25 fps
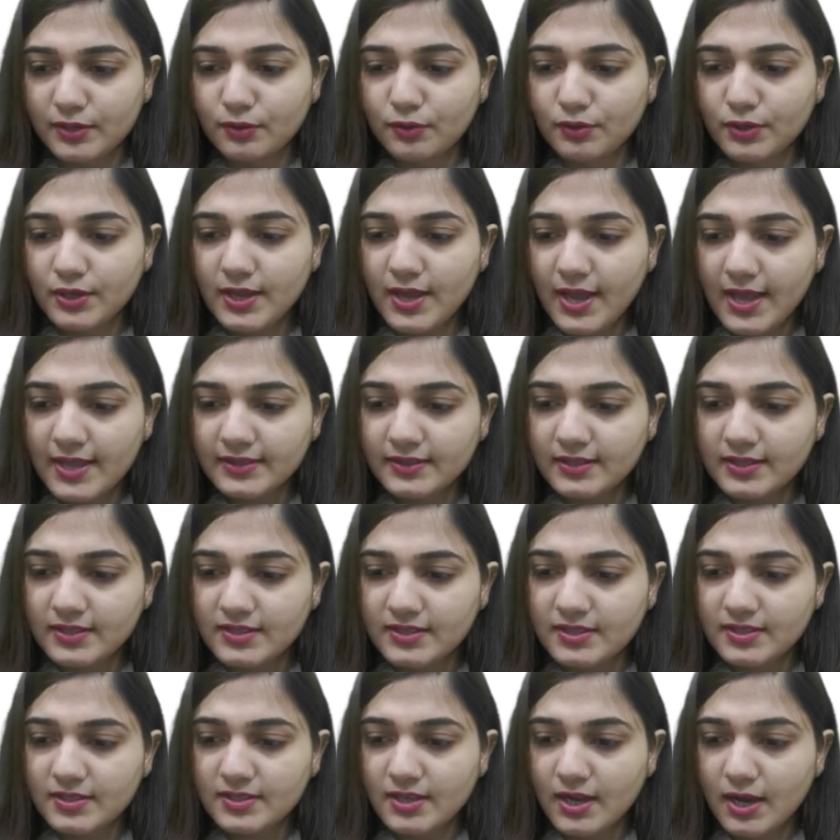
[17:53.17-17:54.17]
Okay, and
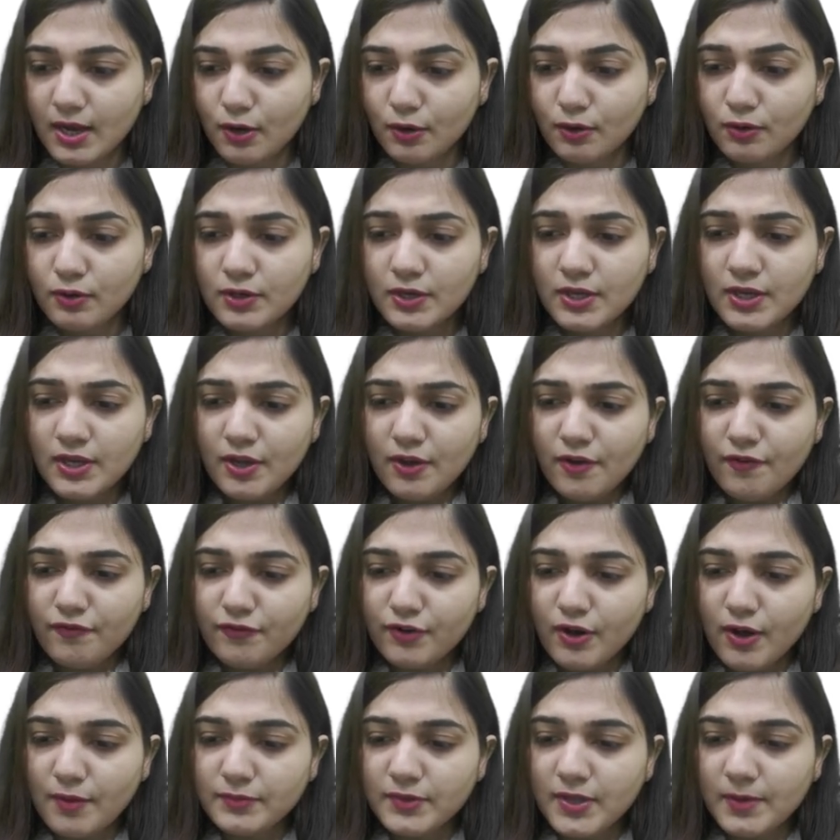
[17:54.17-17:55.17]
this is how
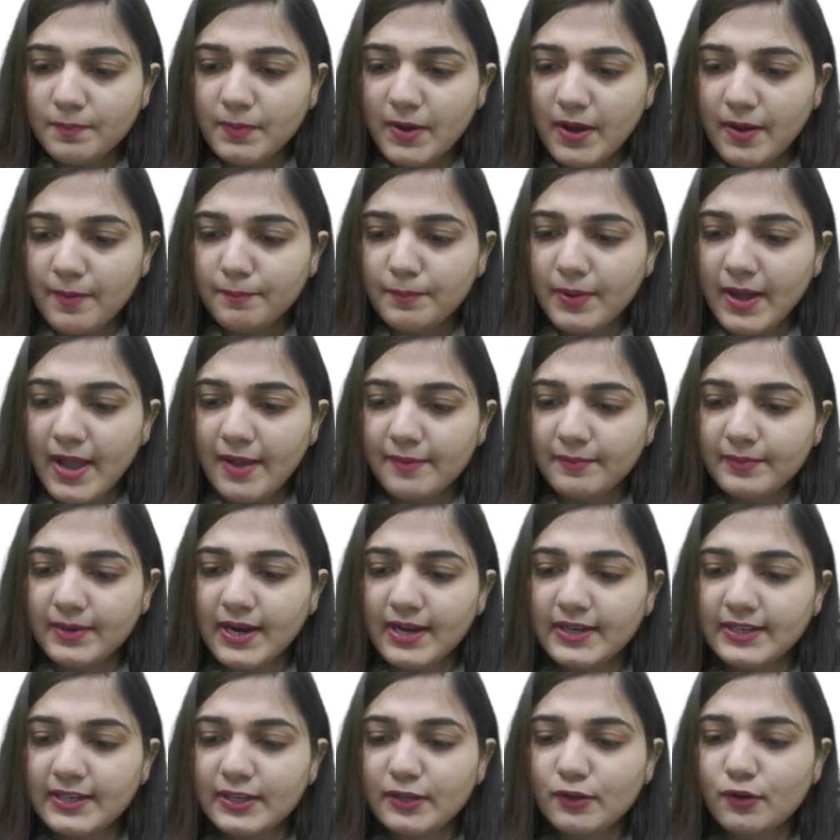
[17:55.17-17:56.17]
from the pump I am
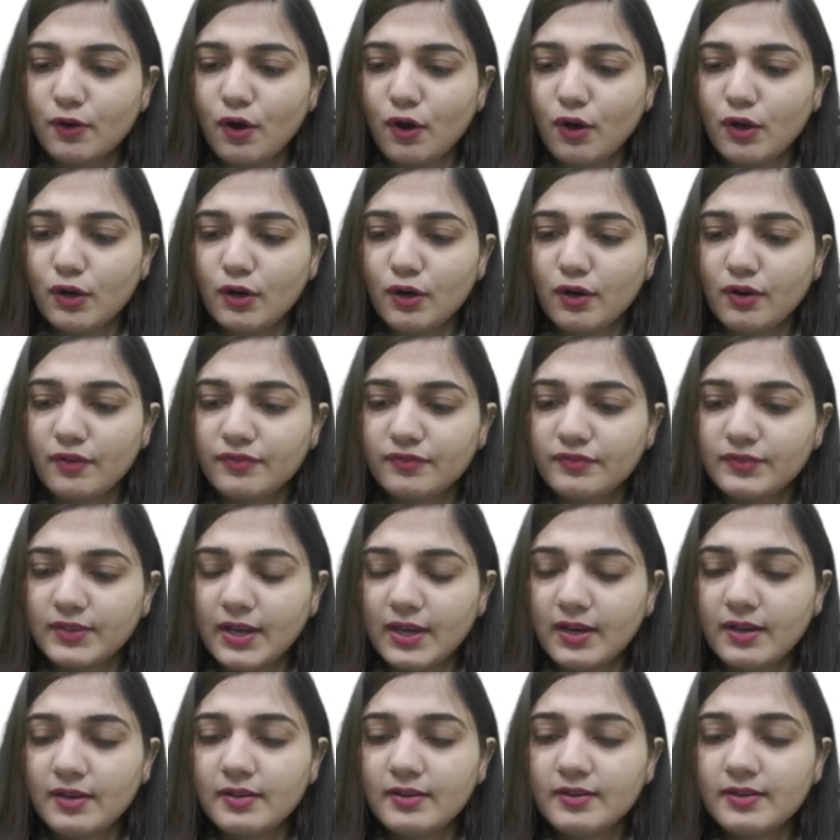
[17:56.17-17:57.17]
getting all of
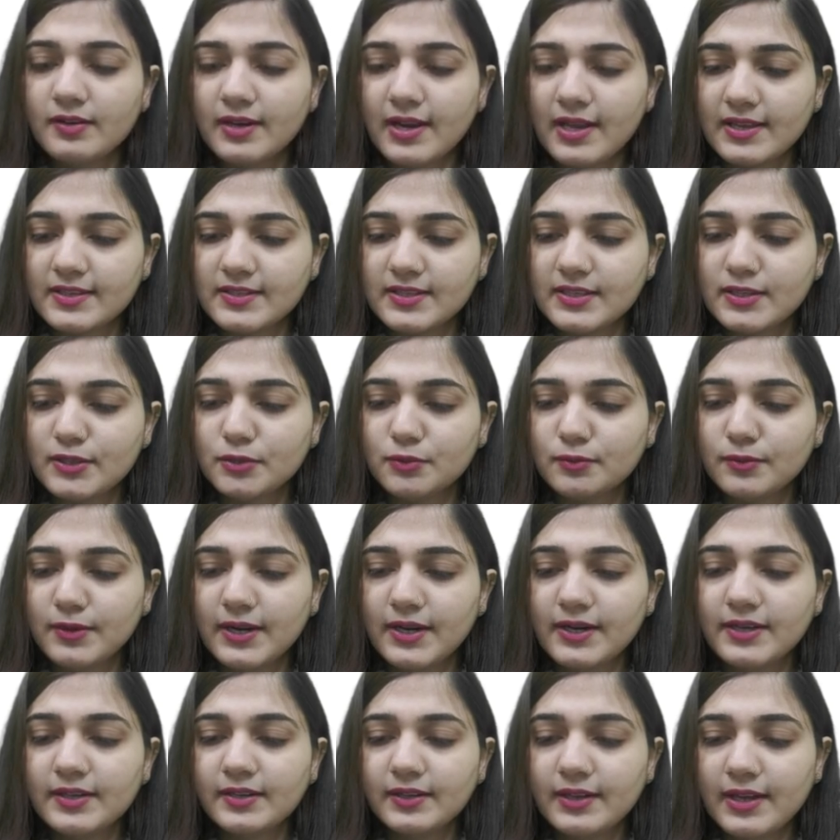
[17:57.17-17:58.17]
the
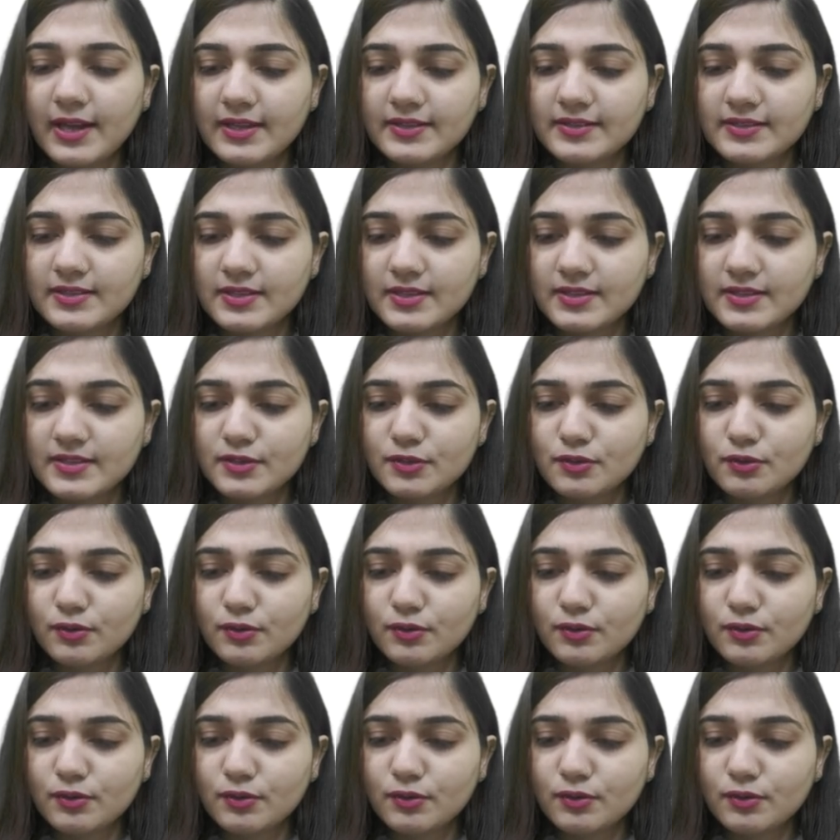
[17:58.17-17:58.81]
residuant gases.